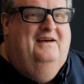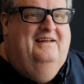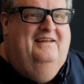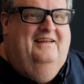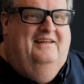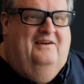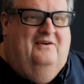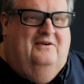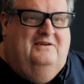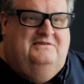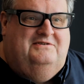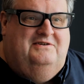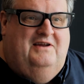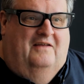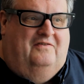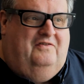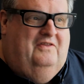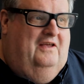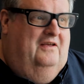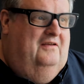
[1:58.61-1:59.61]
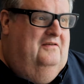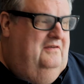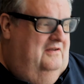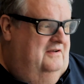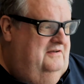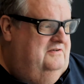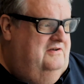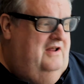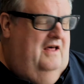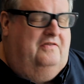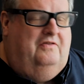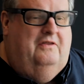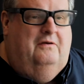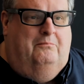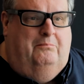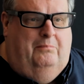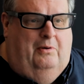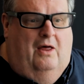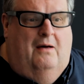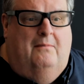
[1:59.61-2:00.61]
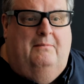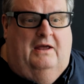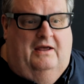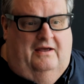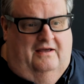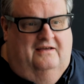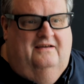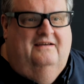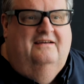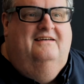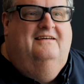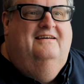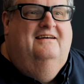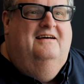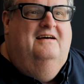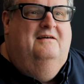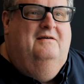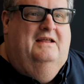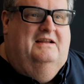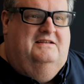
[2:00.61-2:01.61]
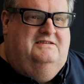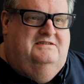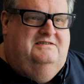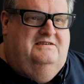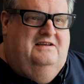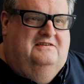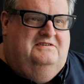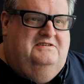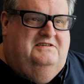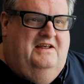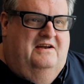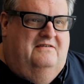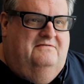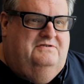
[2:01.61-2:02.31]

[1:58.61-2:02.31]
It's not the plumbing. It's a set of